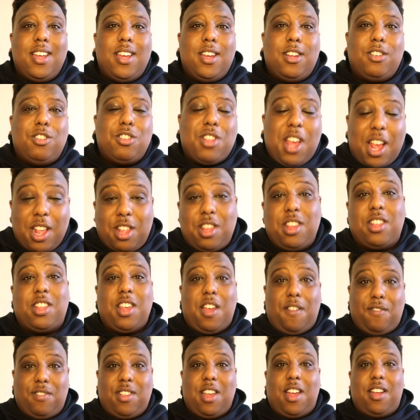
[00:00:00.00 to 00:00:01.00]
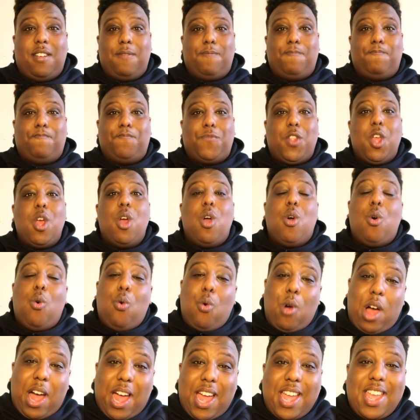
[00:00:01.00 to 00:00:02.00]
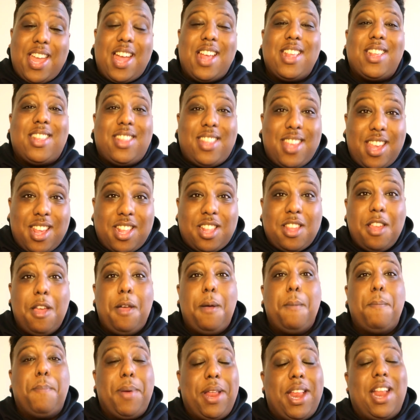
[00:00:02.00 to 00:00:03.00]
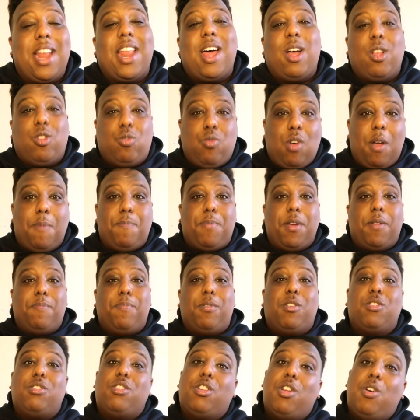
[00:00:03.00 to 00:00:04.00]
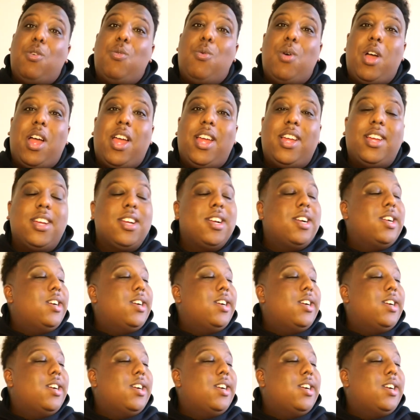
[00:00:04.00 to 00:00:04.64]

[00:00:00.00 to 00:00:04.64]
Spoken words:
Just ask yourselves that. Why has this been allowed to happen? Because you know why?